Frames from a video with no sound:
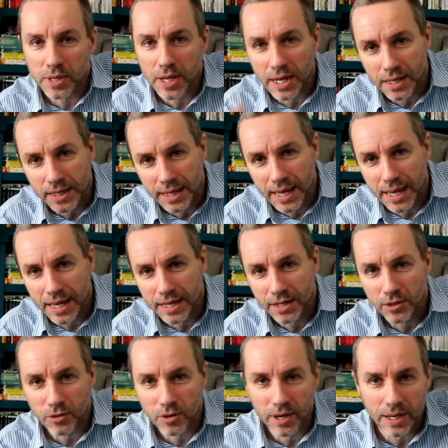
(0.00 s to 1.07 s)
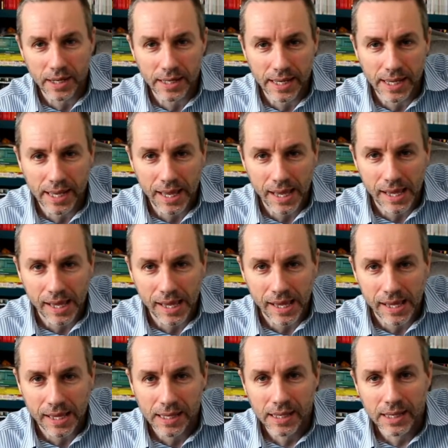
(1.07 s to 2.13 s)
cut your hair, not cut your
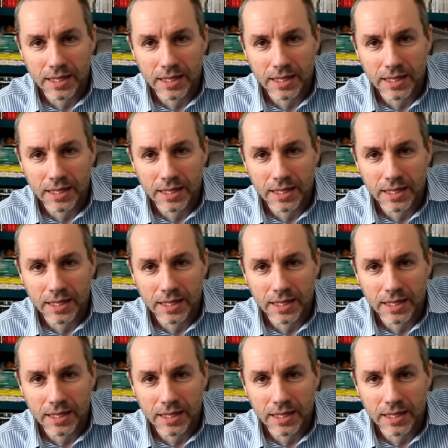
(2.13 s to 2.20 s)
hair,